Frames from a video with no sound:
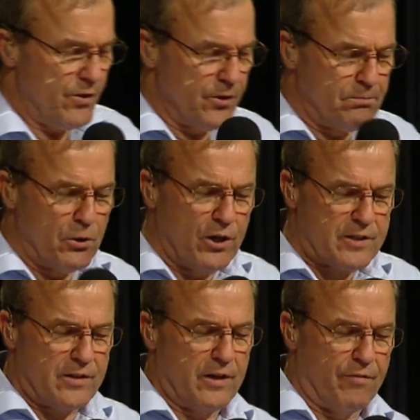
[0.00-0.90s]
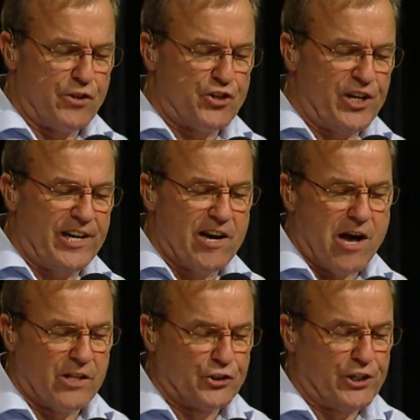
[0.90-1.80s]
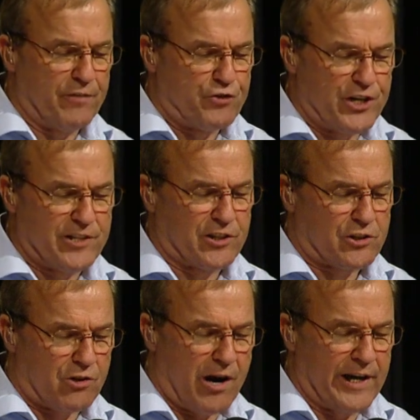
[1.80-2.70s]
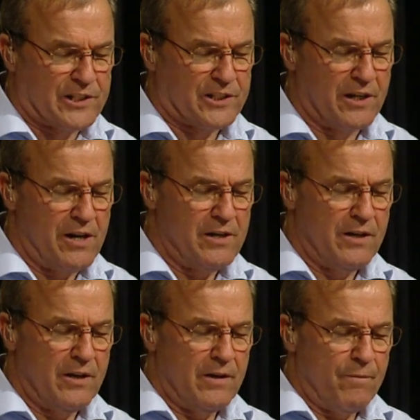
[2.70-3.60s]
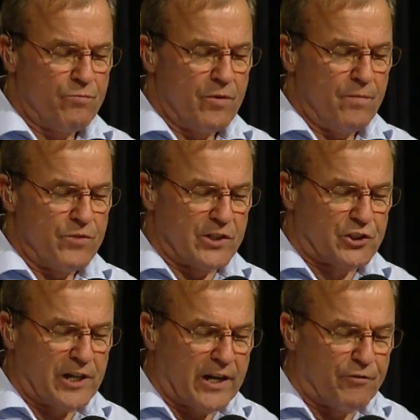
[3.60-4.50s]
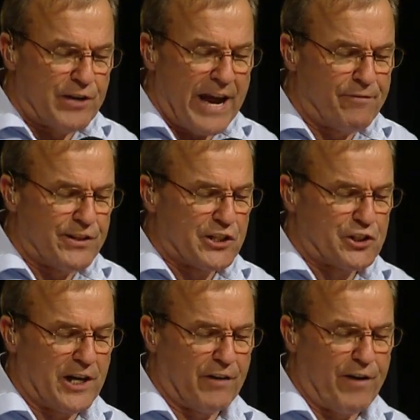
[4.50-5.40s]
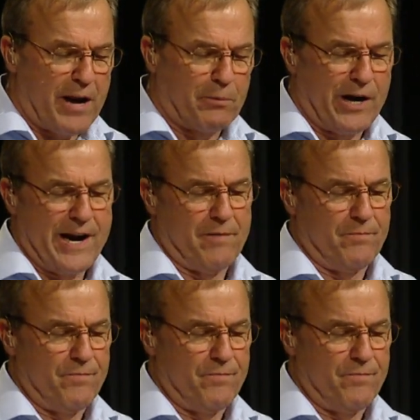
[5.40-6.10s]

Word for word: the book of the genealogy of Jesus Christ, the son of David, the son of Abraham.